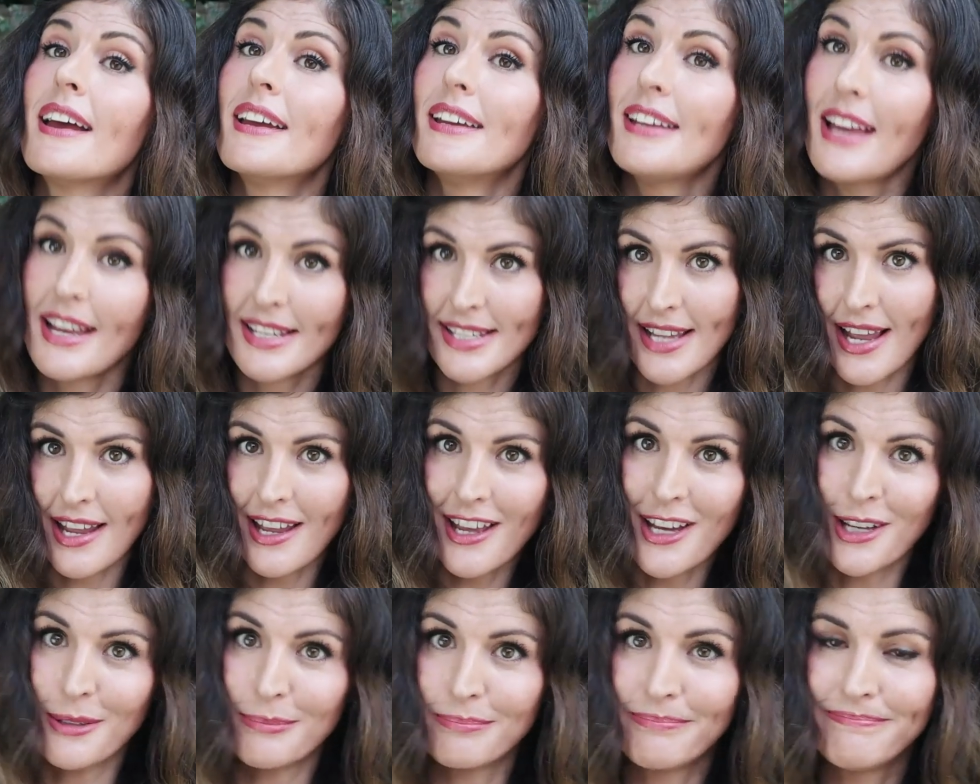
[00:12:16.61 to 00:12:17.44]
Yes, I
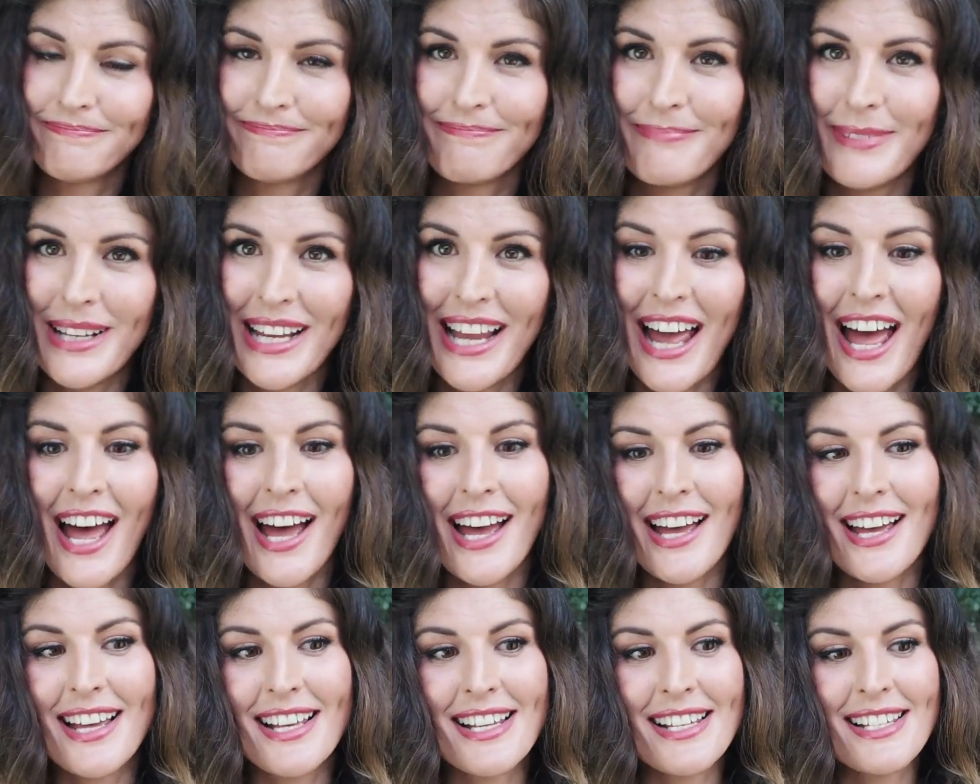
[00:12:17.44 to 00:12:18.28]
am,
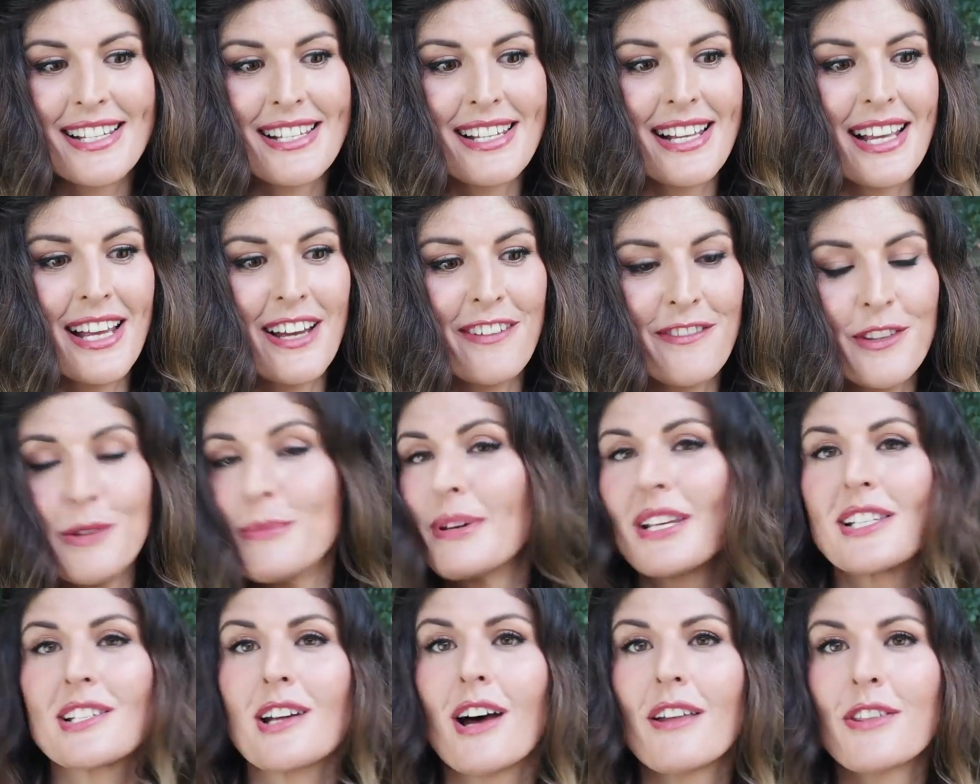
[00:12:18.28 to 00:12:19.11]
because if you
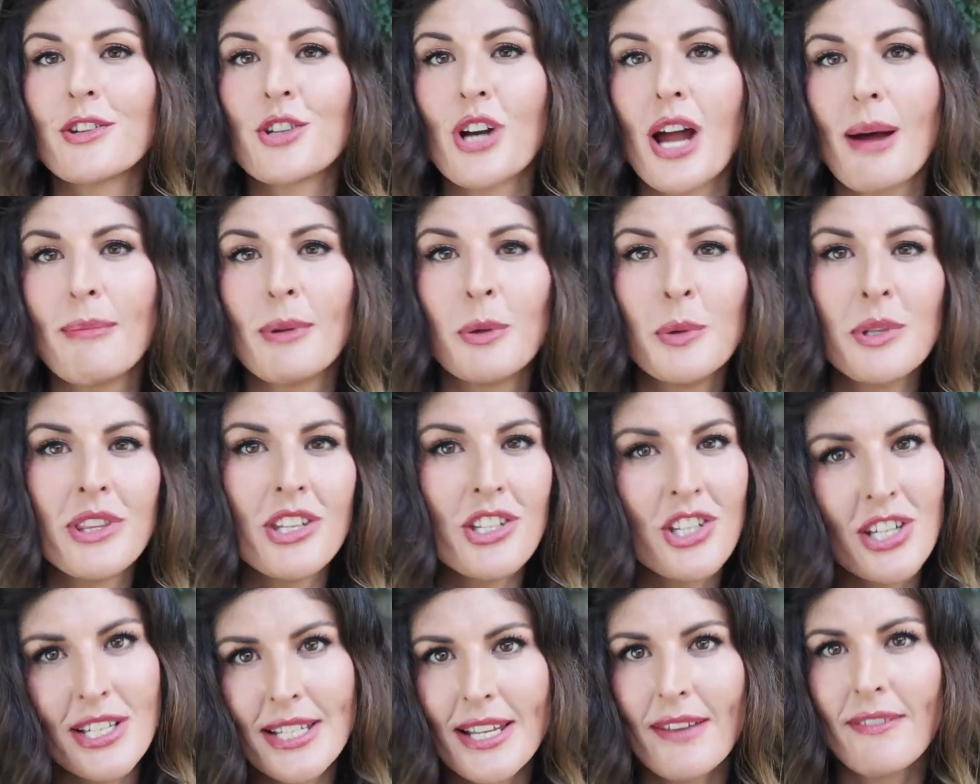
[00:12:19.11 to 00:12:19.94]
missed all the drama with the
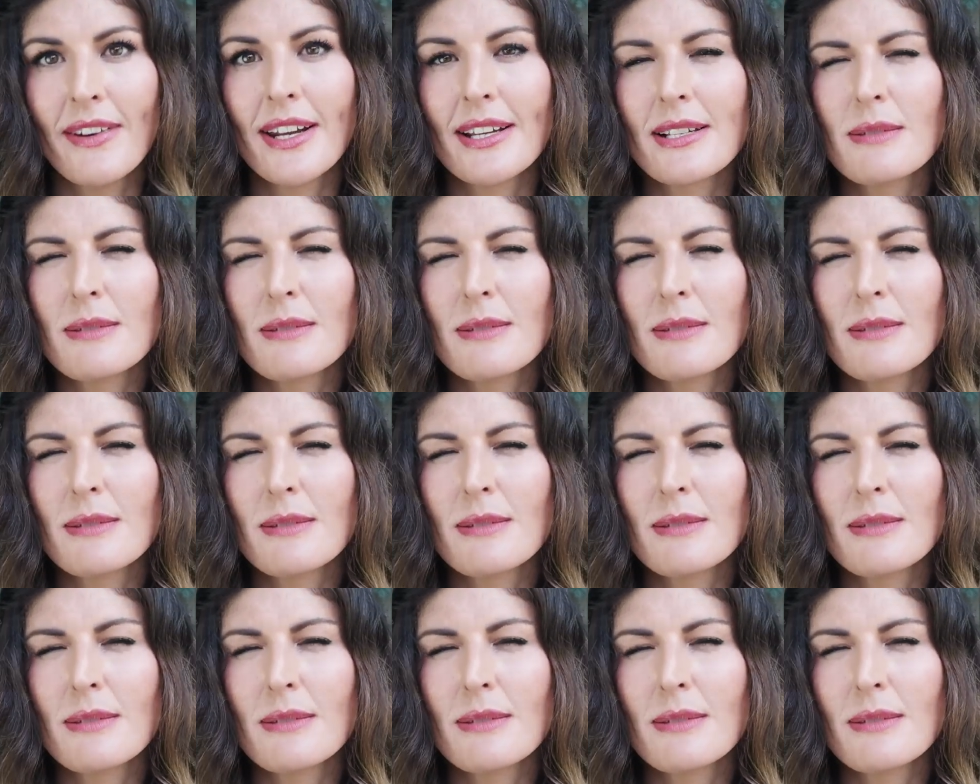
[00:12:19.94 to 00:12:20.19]
G seven